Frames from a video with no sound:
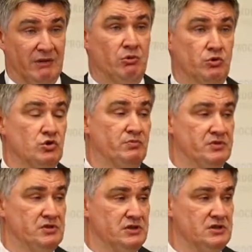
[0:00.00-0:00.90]
is
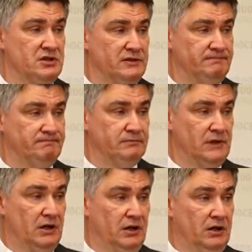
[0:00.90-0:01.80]
currently
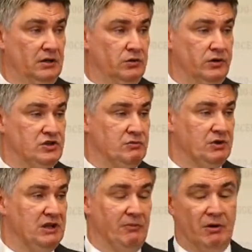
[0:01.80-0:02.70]
in an
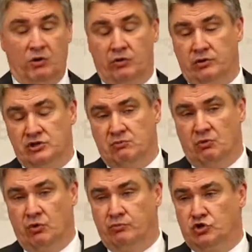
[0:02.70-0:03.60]
impossible
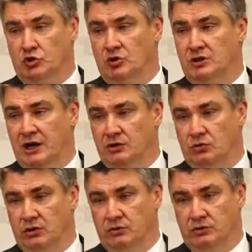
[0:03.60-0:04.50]
position.
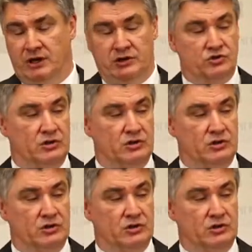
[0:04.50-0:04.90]
It's